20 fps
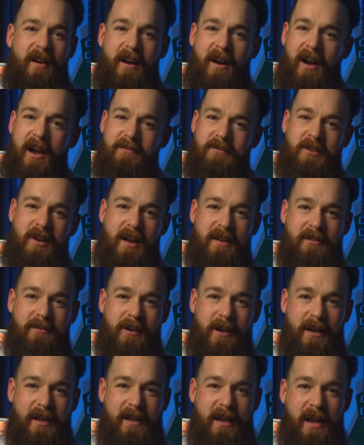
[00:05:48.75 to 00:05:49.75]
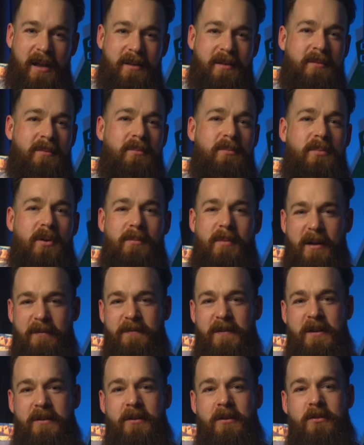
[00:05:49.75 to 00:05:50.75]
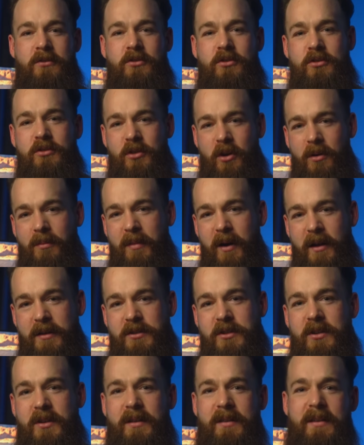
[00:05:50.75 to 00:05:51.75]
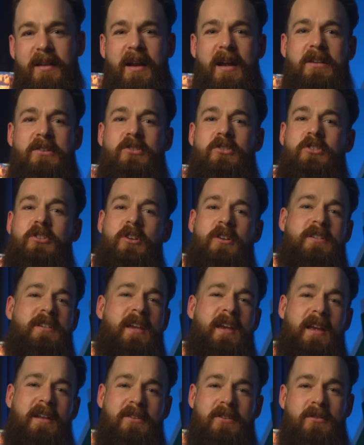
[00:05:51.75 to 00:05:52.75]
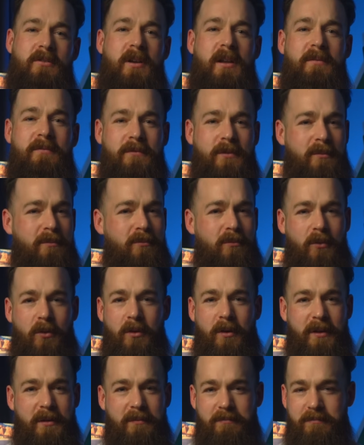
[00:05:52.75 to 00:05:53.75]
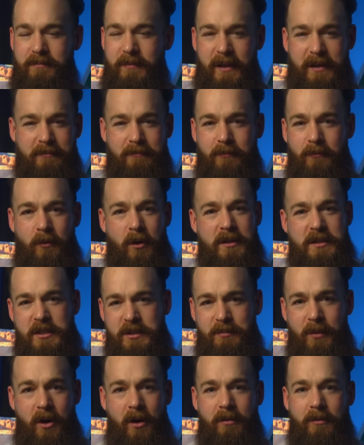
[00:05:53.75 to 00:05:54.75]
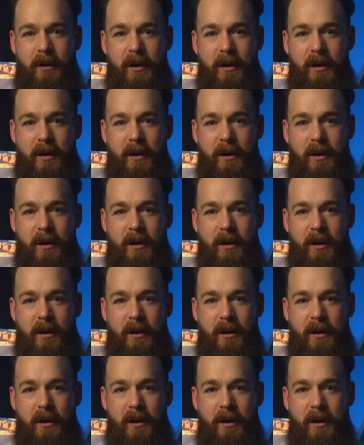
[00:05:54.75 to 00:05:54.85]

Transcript: I've tried to run again, but my feet hurt so much that I just can't do it for more than like one small